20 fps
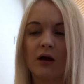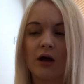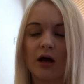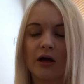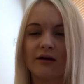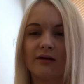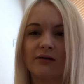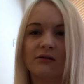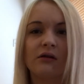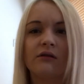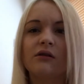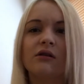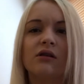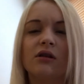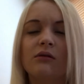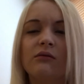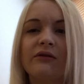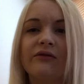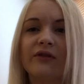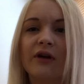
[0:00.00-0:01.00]
And it's not to
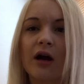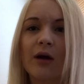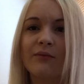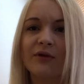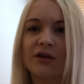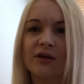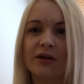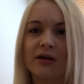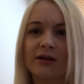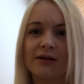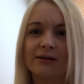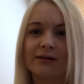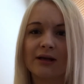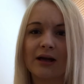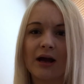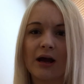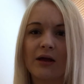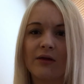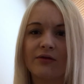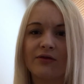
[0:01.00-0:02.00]
do with that, because
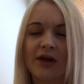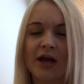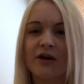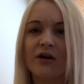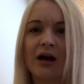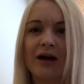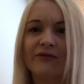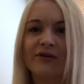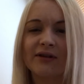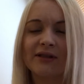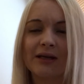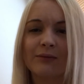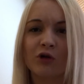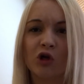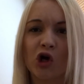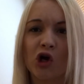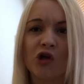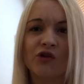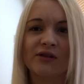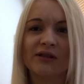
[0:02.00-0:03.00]
they don't have the same
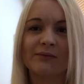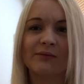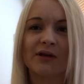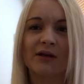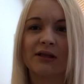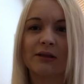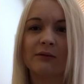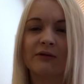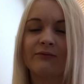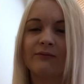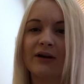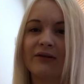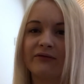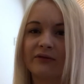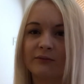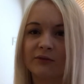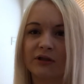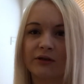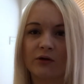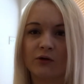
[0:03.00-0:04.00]
goals as me. Some of my
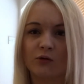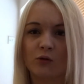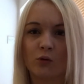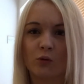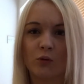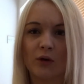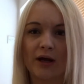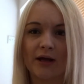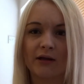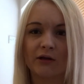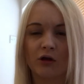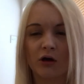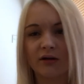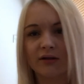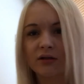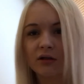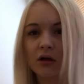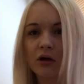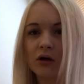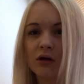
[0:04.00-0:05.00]
family are on weight
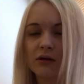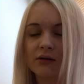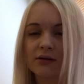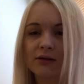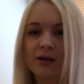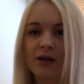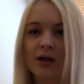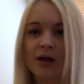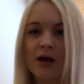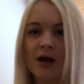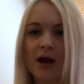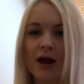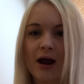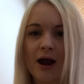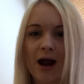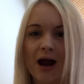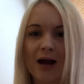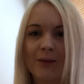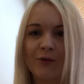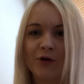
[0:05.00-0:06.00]
loss goals.
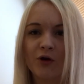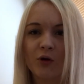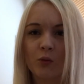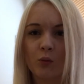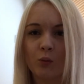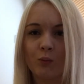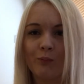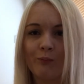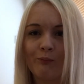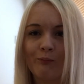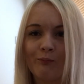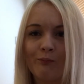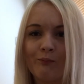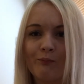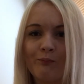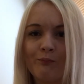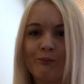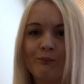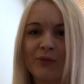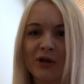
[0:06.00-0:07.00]
I'm on a
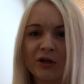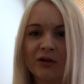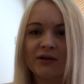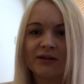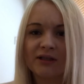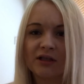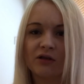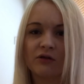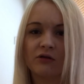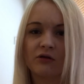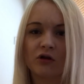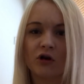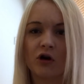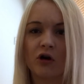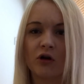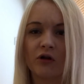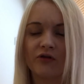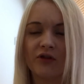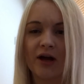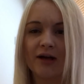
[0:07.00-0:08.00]
building
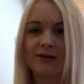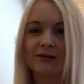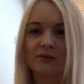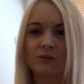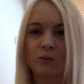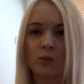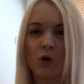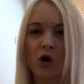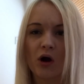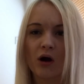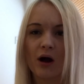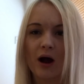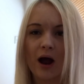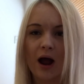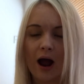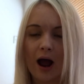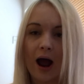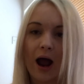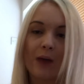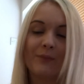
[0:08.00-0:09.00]
goal. That's what
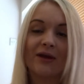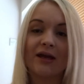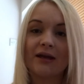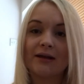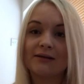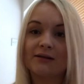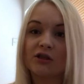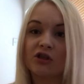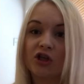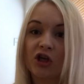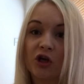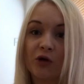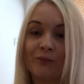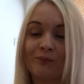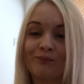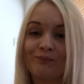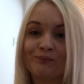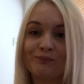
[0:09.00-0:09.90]
I'm here to do.